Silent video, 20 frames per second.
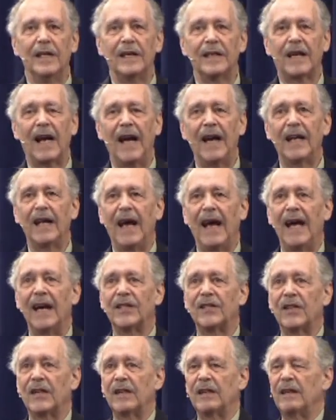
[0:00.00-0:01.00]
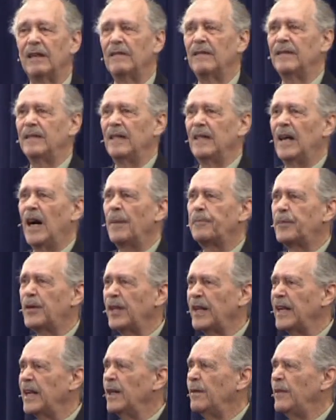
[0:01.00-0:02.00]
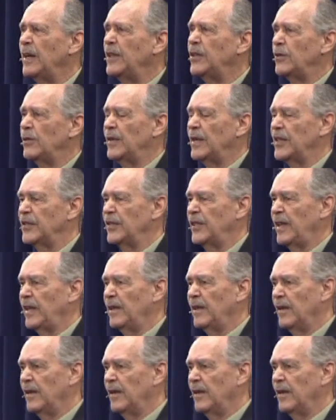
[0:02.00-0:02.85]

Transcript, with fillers: kind of has it up to the individual, doesn't it?